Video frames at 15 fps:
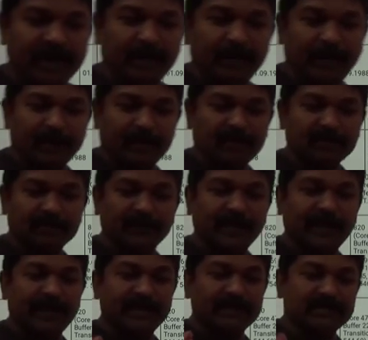
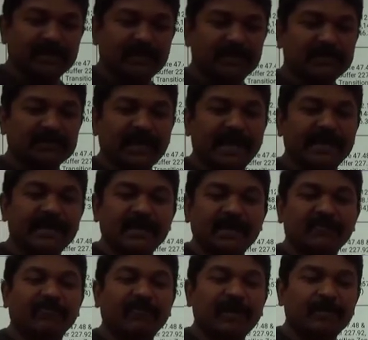biosphere reserves
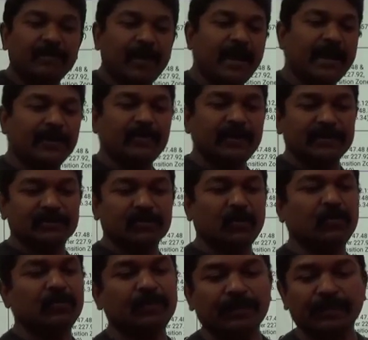identified by
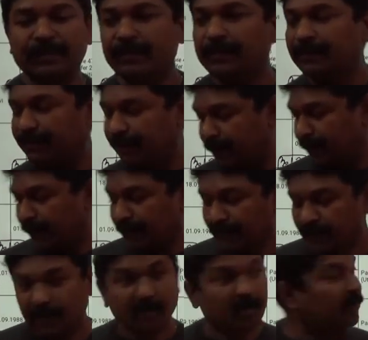UNESCO.
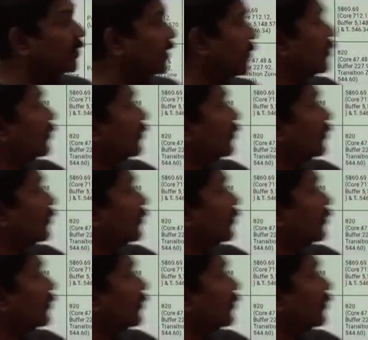You will be coming to